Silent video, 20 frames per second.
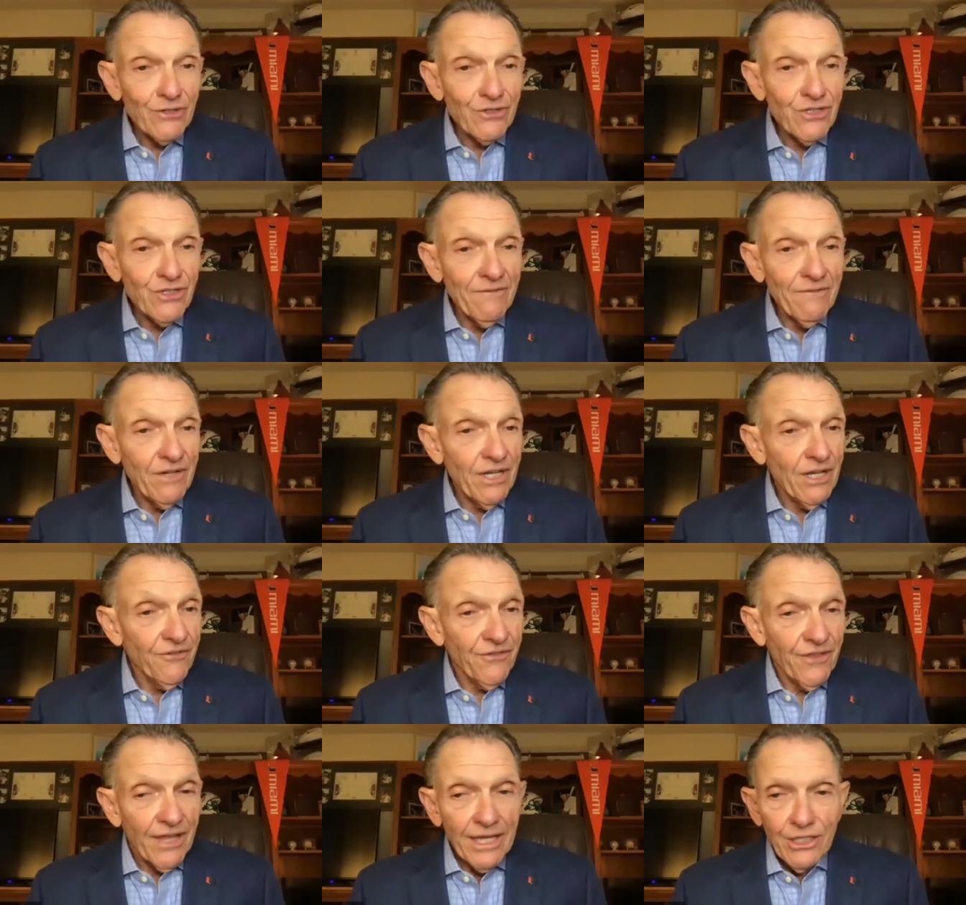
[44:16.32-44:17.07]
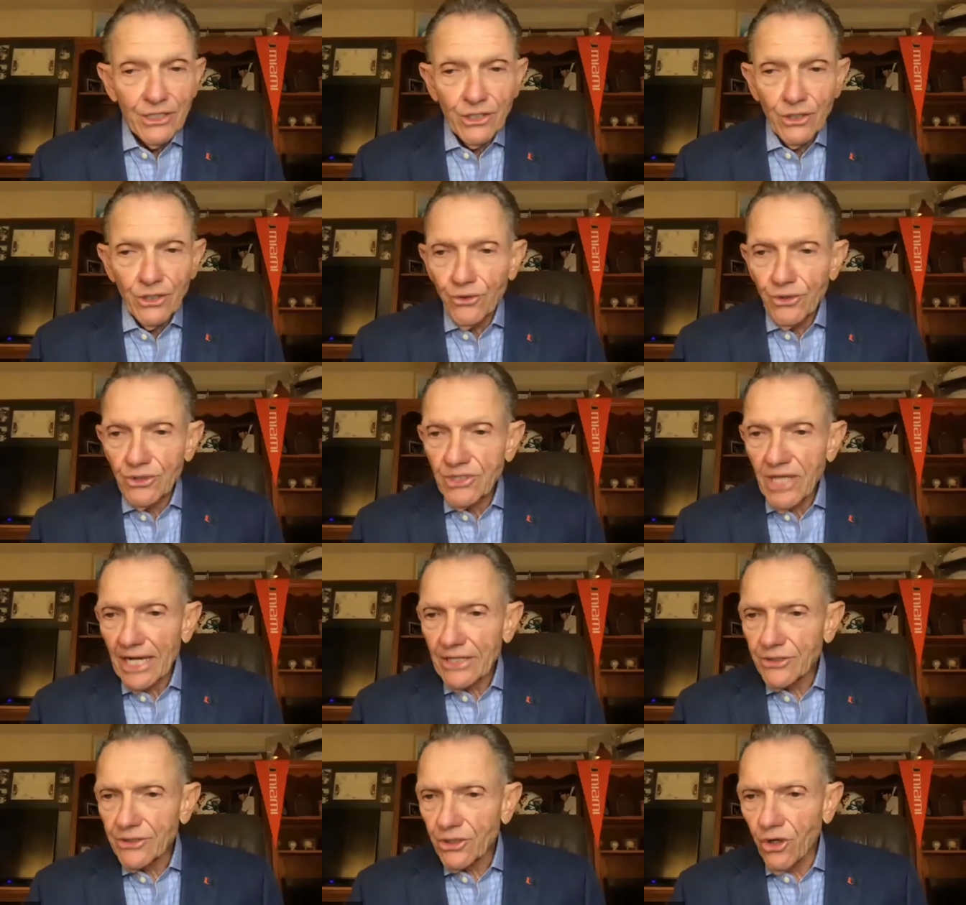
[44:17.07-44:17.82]
Savinow, thank you.
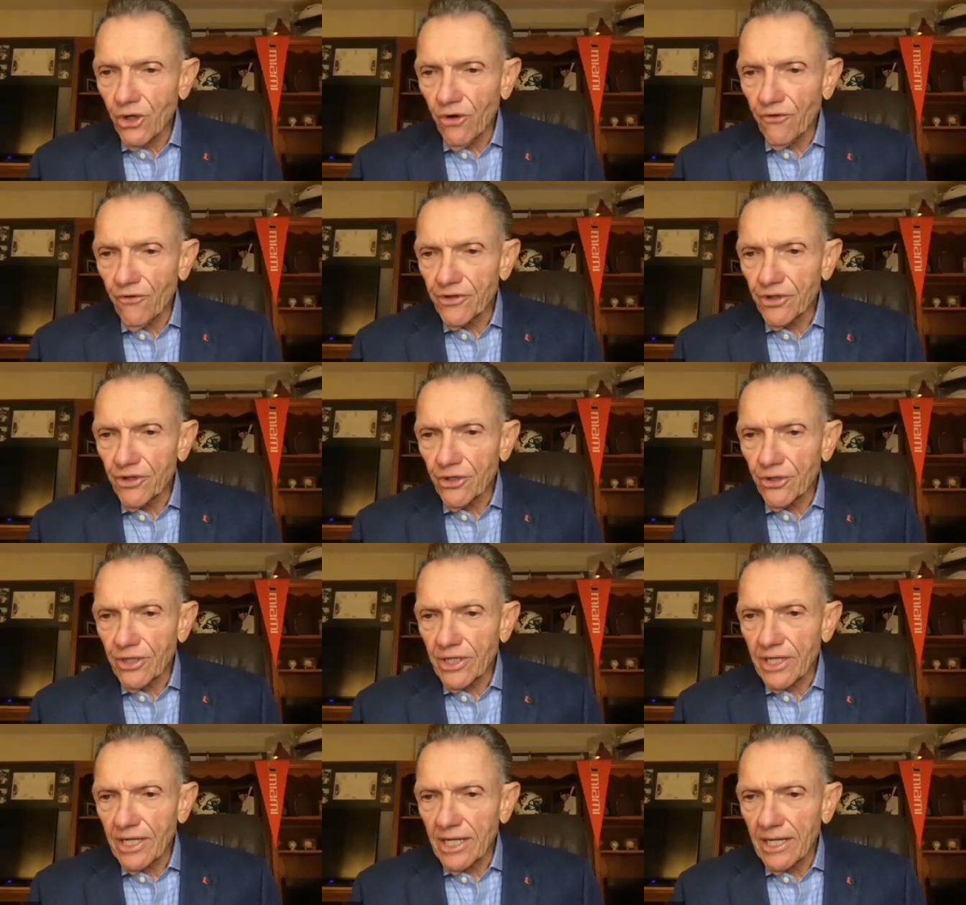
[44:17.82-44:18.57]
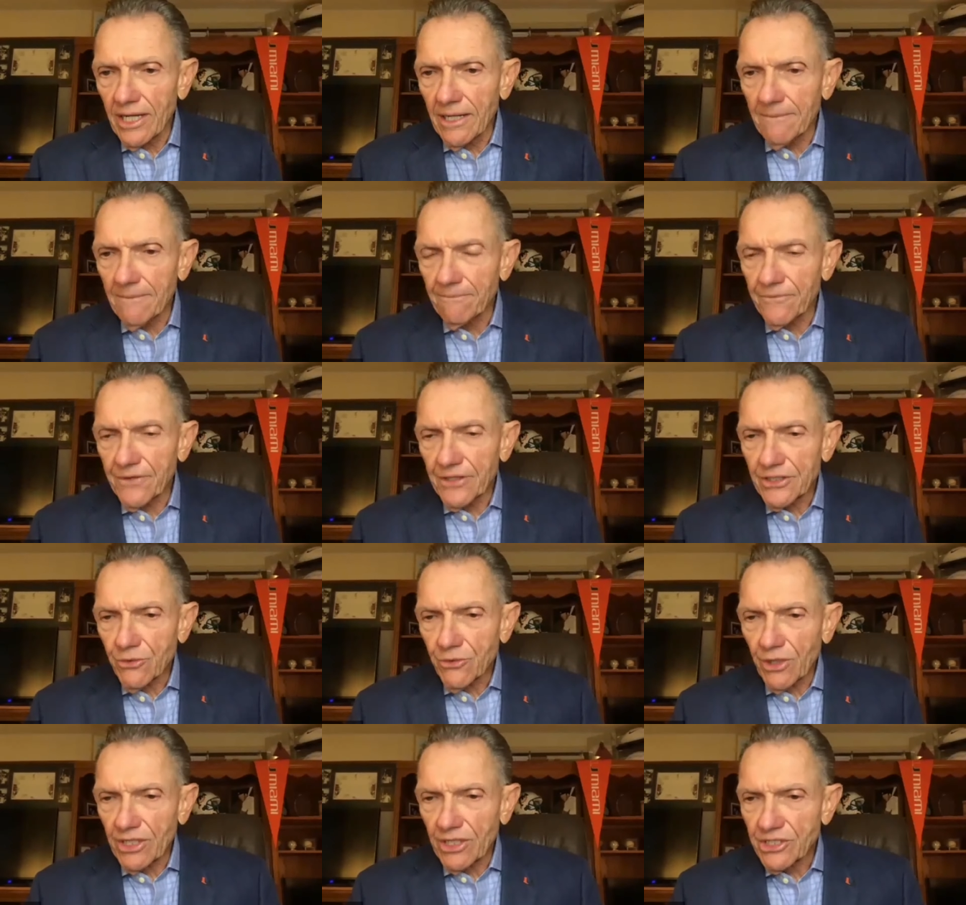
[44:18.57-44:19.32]
Dr. Koffler,
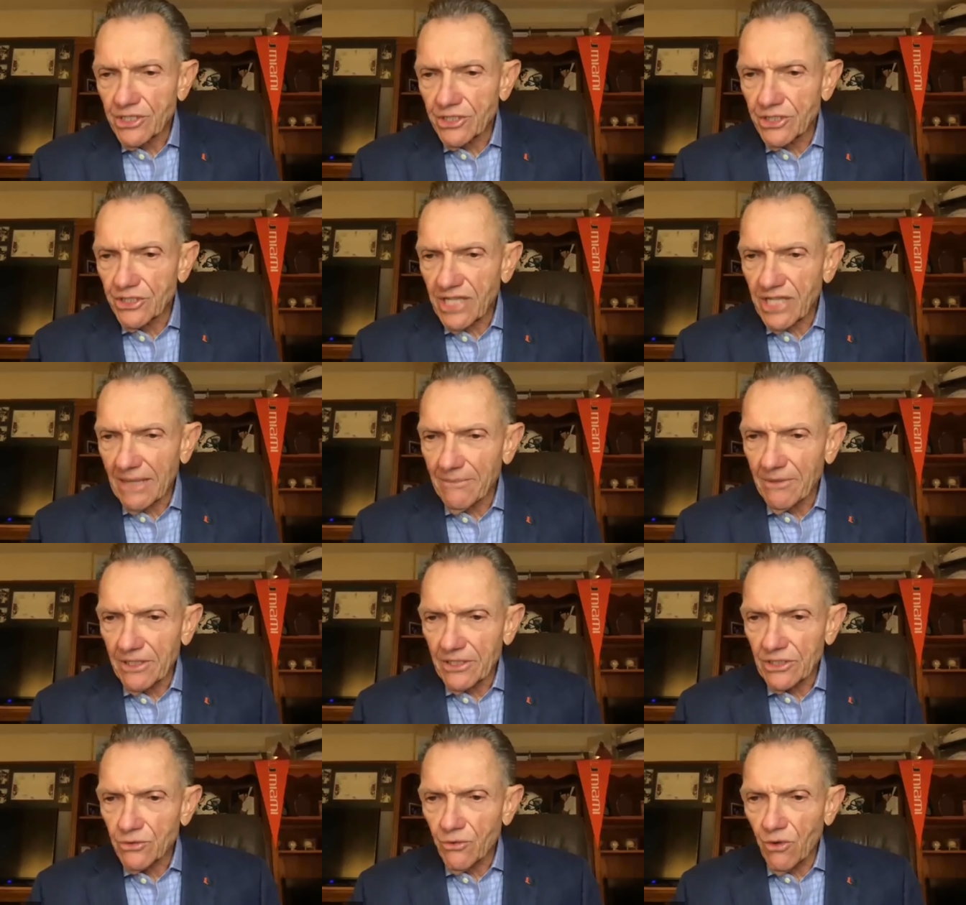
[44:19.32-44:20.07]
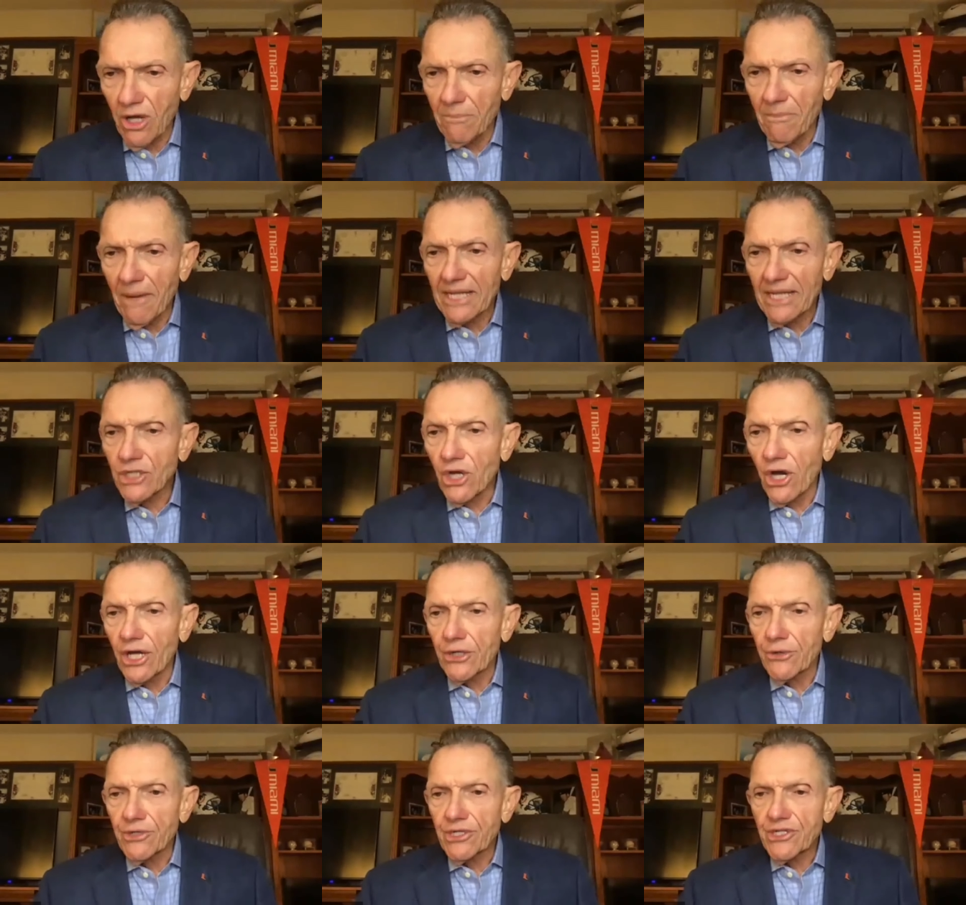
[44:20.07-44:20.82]
this question just came in as well. My
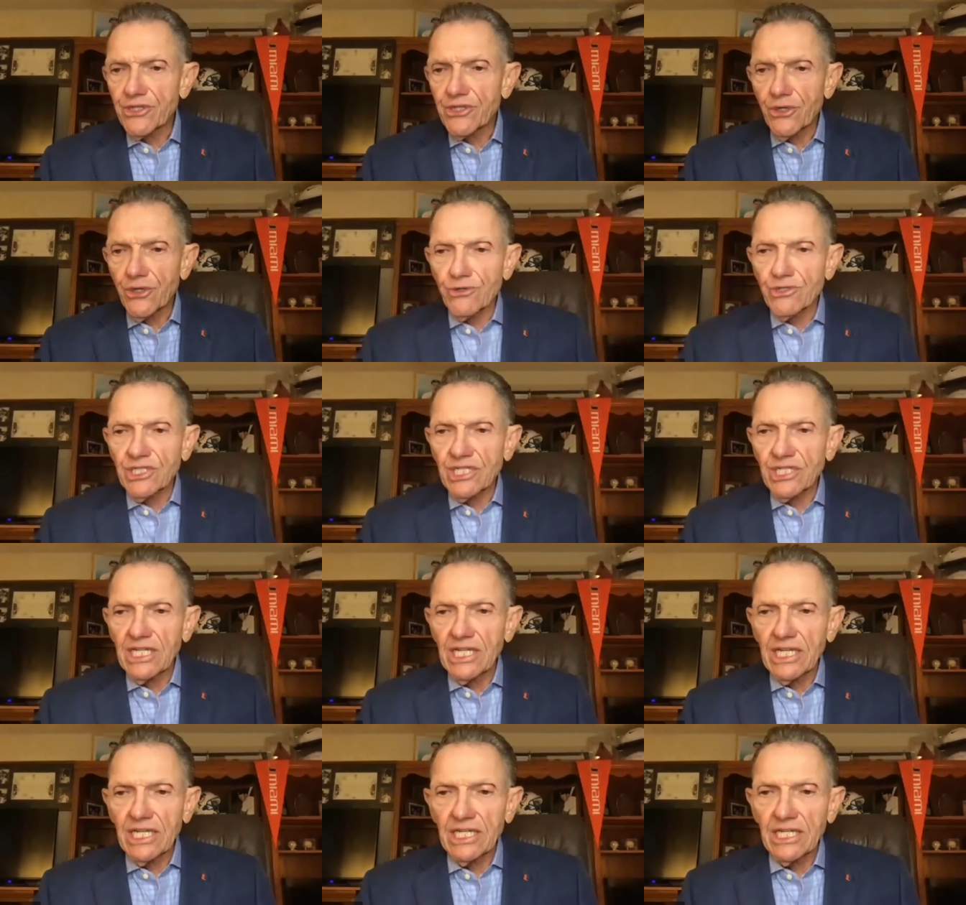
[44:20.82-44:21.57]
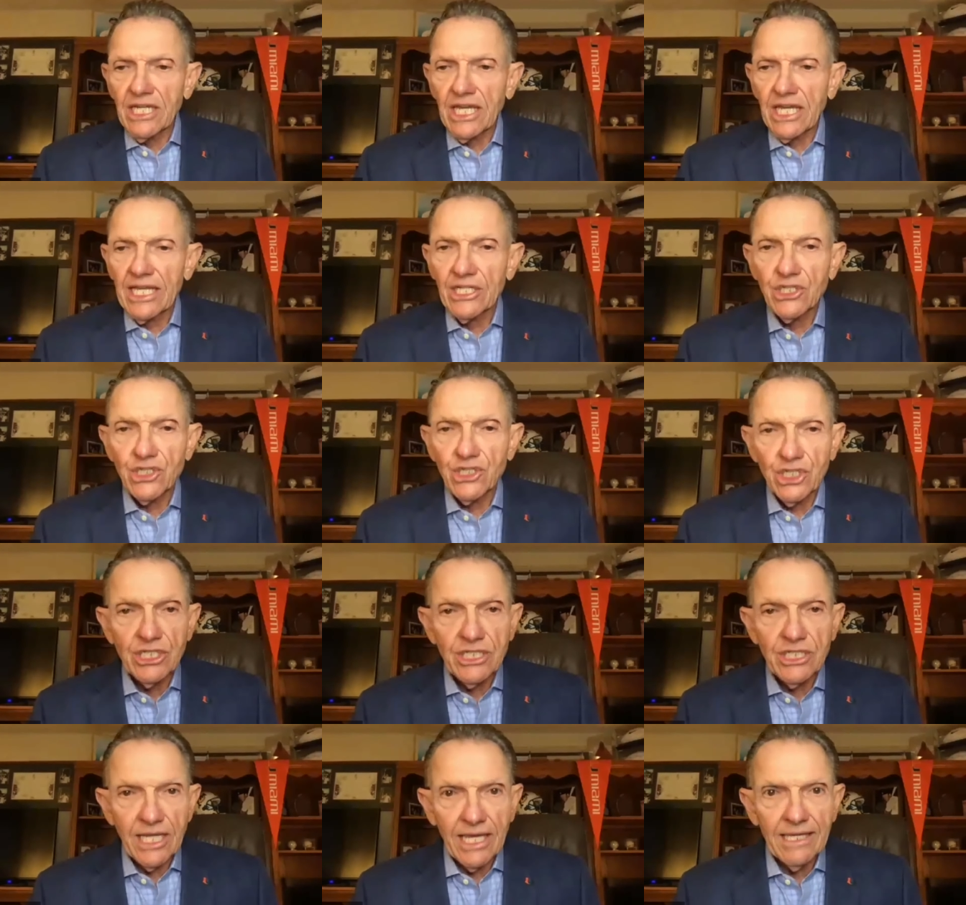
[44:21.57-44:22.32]
daughter is 13. Can
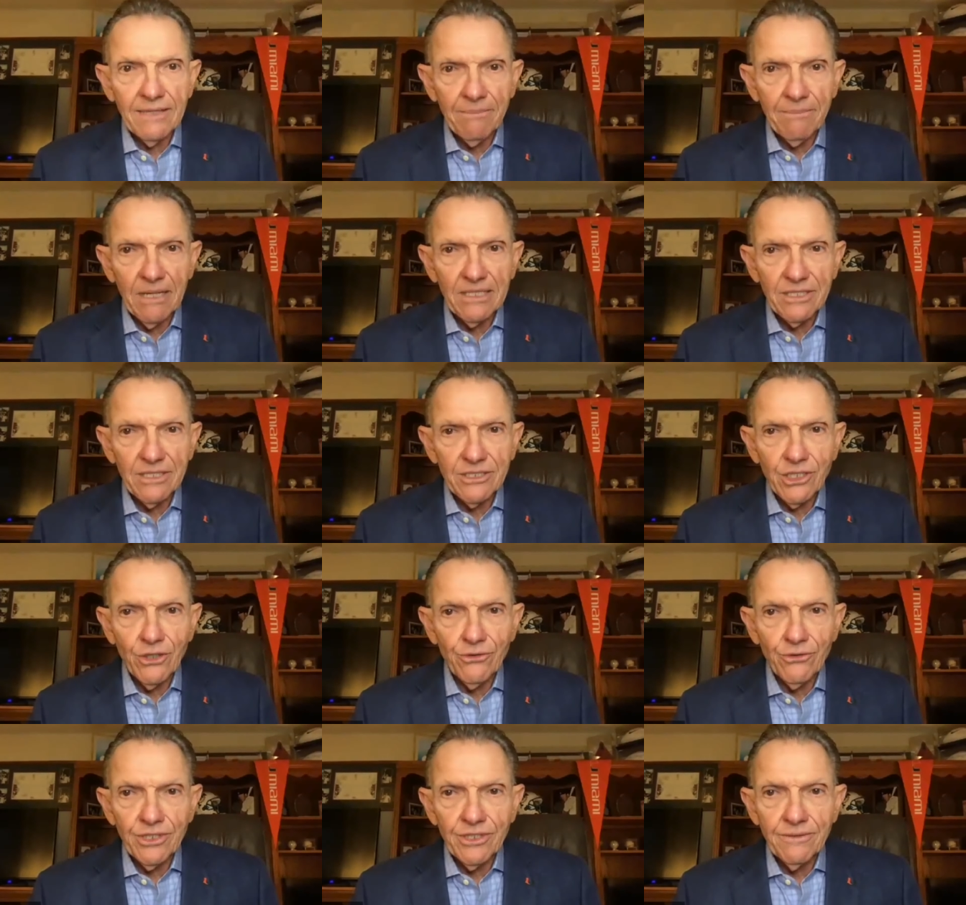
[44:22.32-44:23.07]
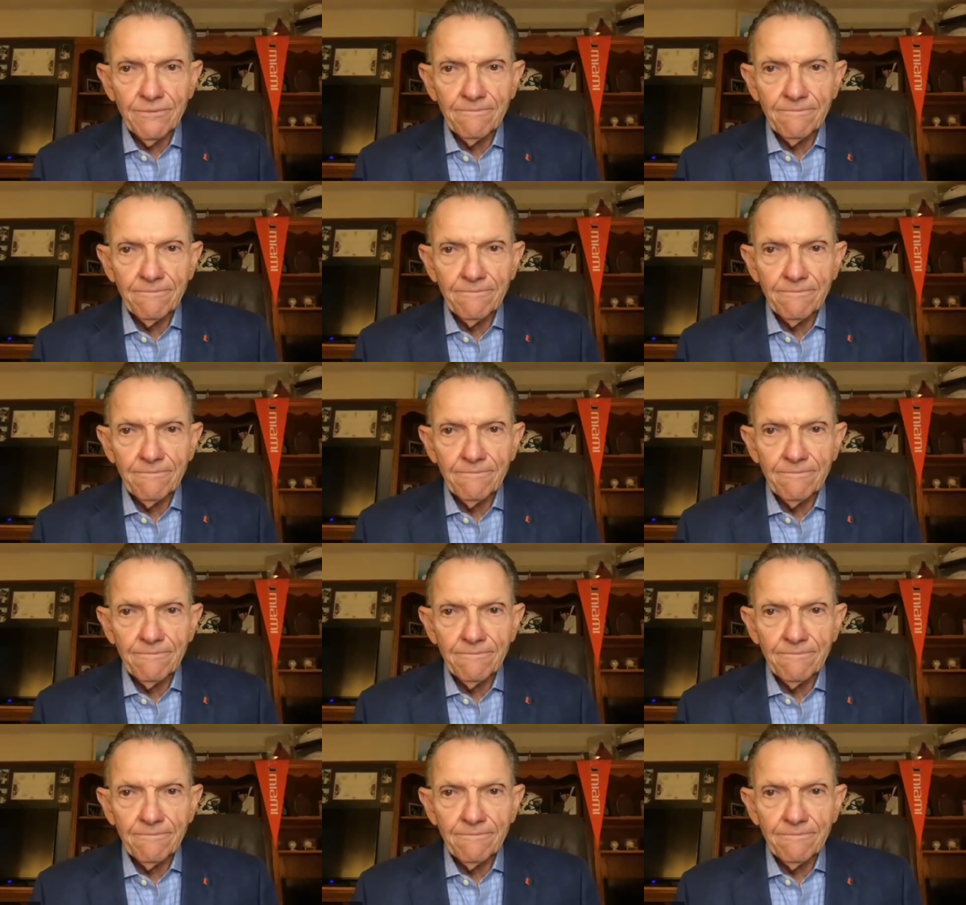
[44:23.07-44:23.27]
she take melatonin?